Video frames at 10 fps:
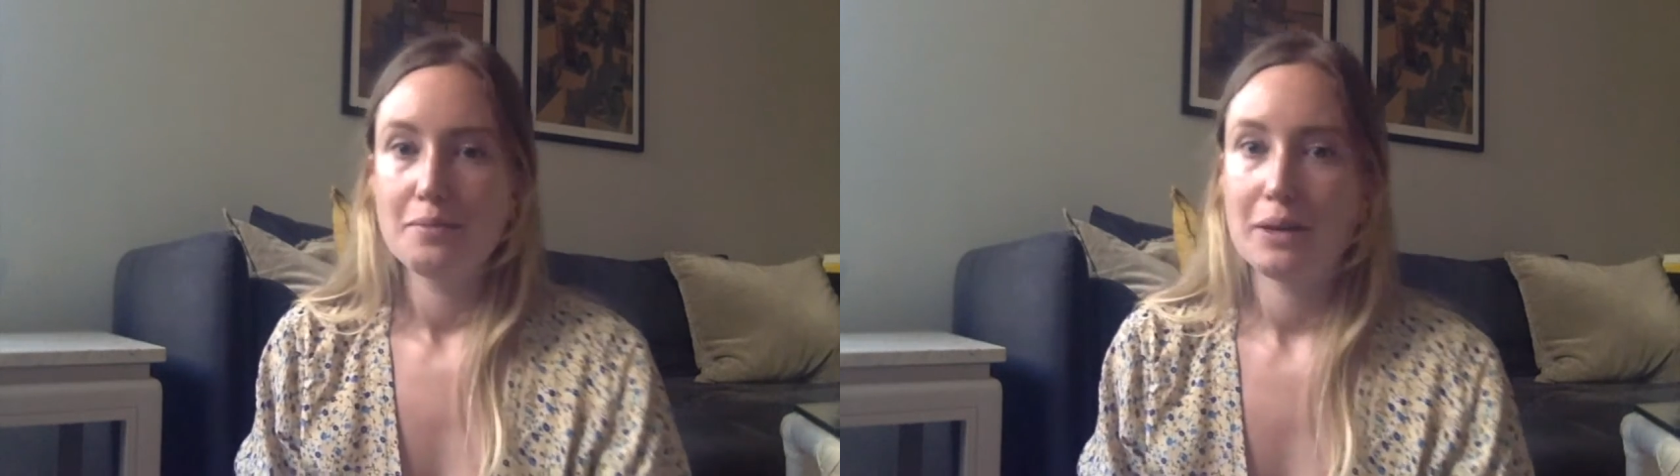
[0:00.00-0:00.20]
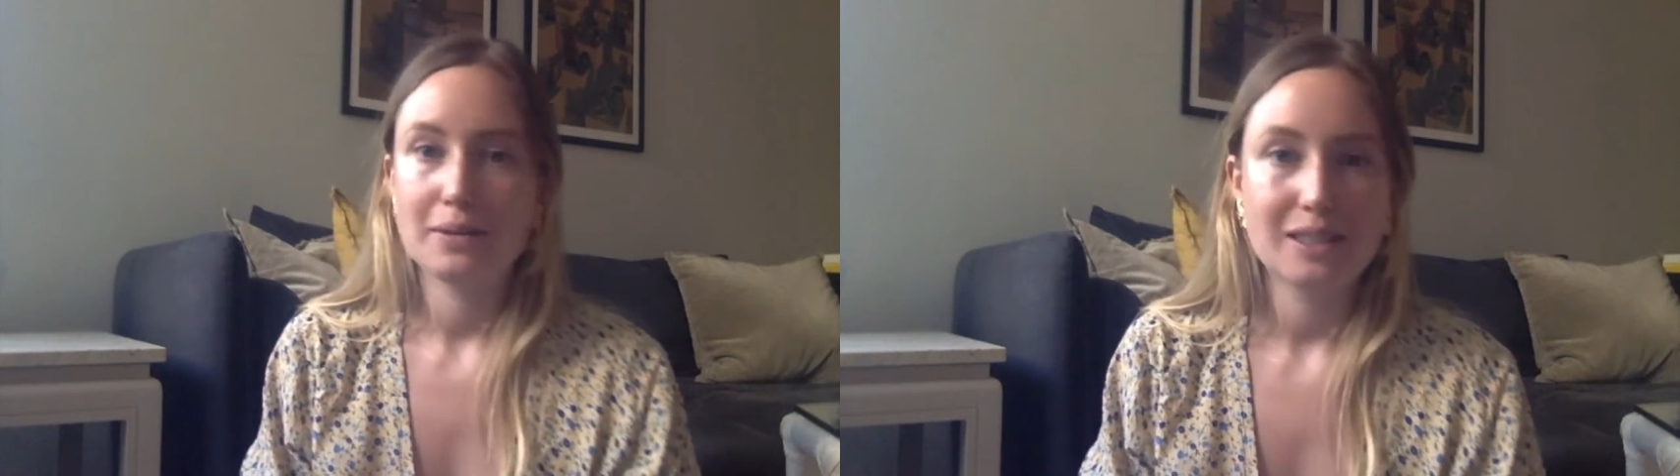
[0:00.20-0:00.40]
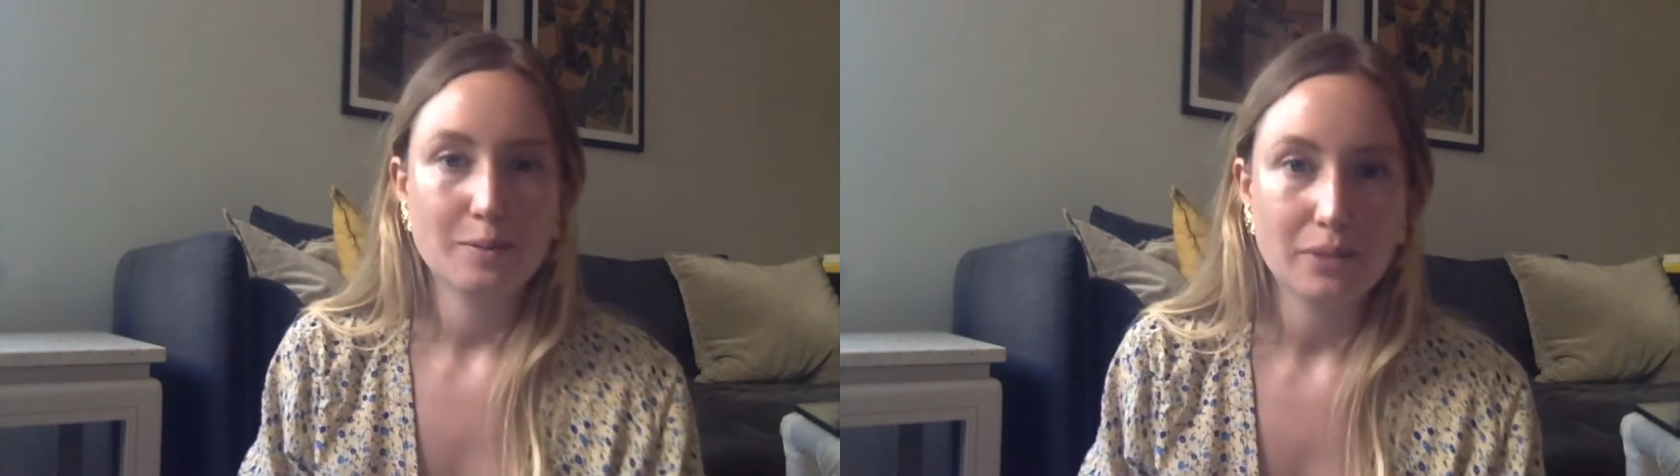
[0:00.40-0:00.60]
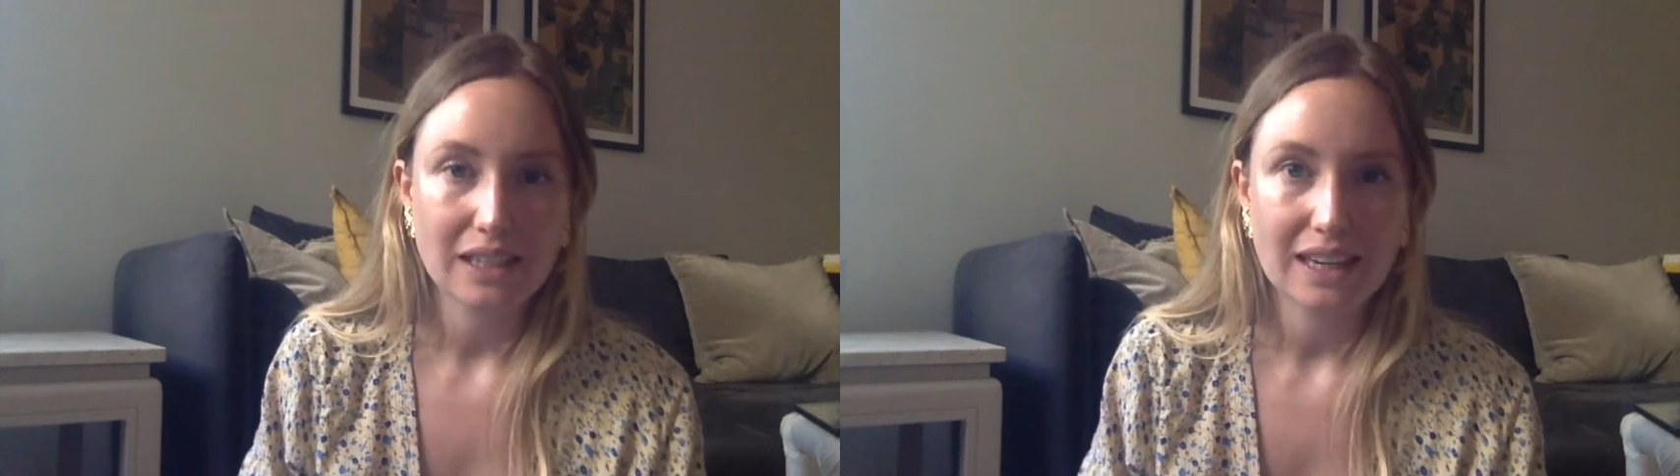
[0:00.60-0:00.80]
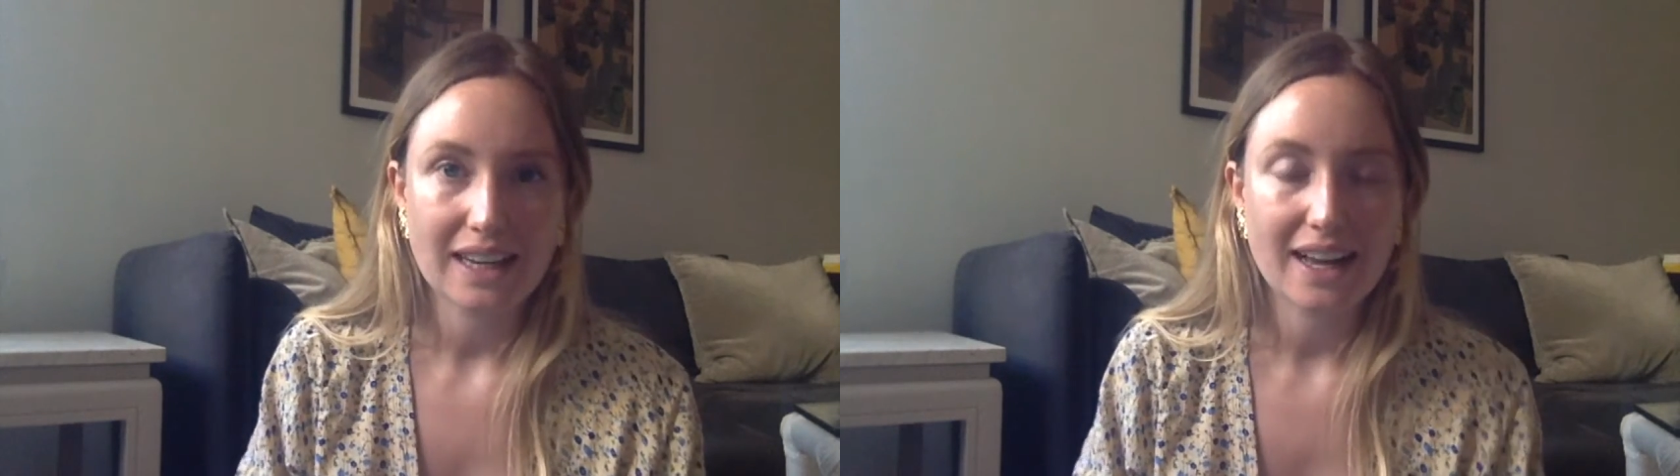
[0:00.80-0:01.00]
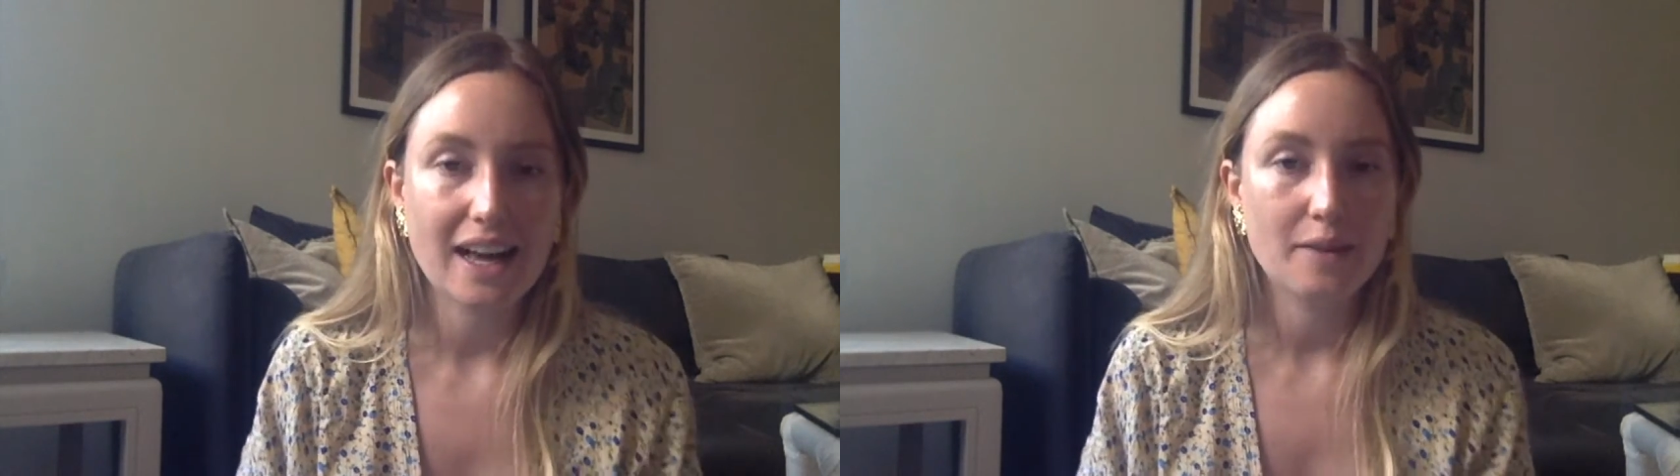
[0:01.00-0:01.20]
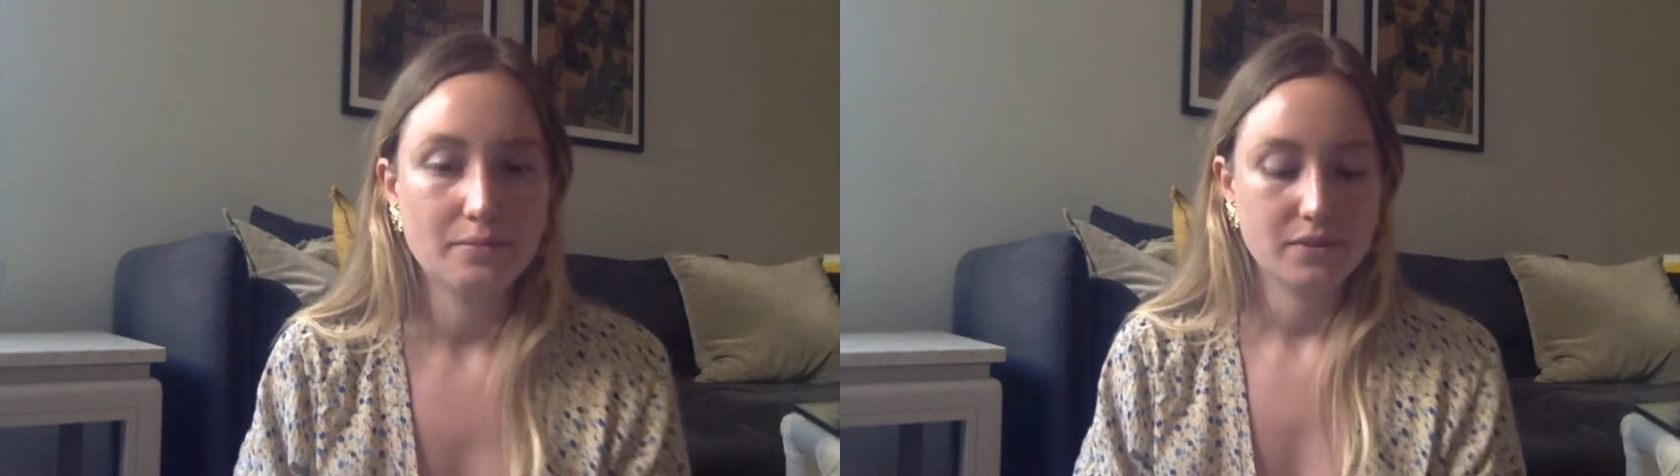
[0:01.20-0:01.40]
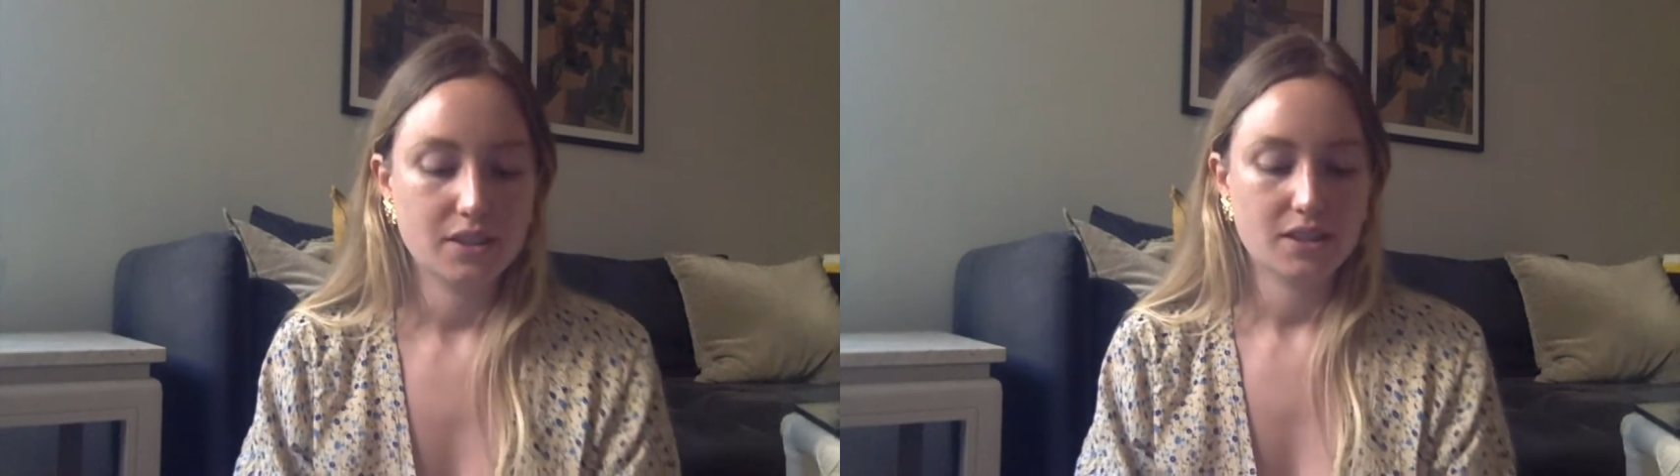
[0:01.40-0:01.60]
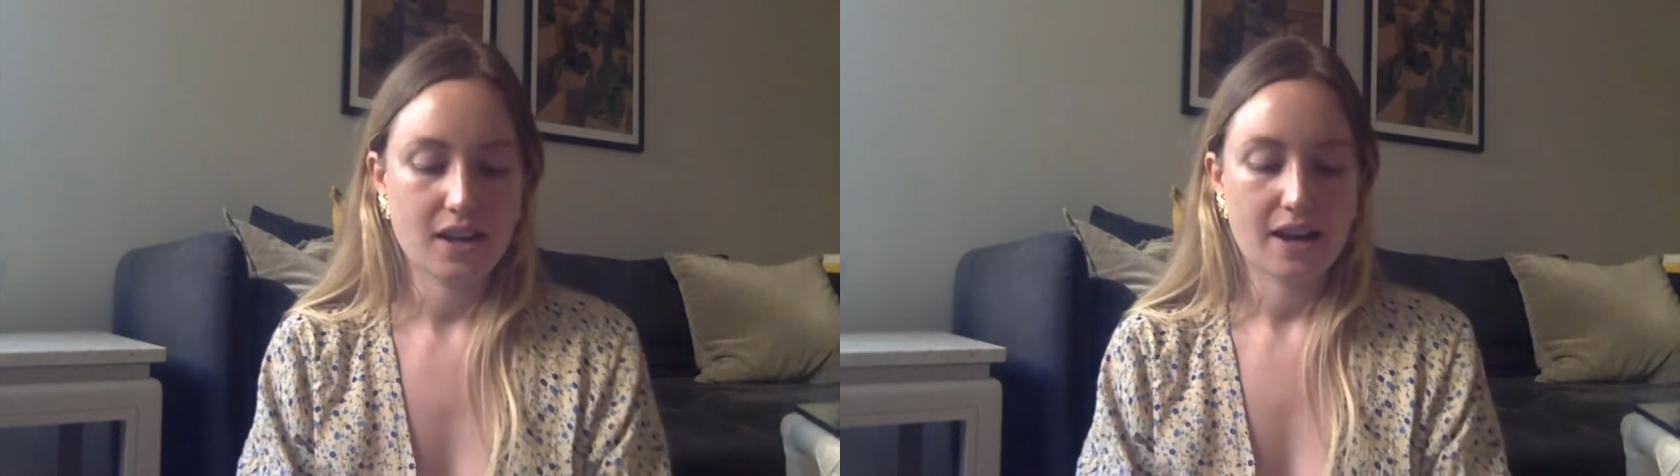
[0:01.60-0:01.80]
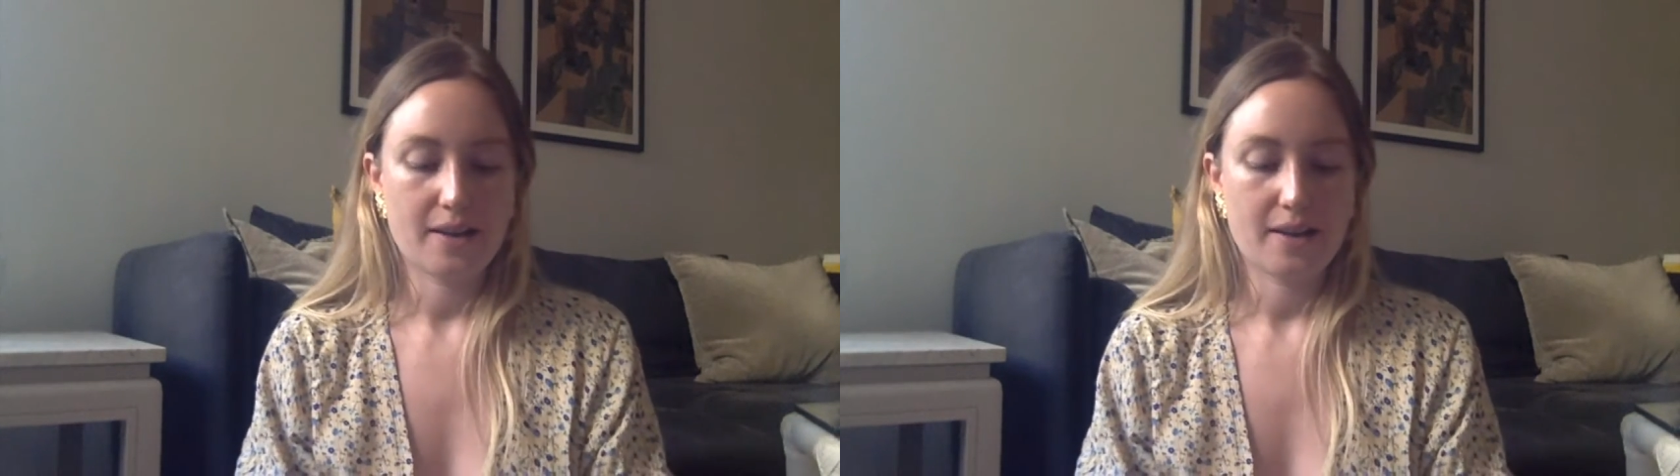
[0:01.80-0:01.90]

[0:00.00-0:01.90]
maybe some bleeding gums,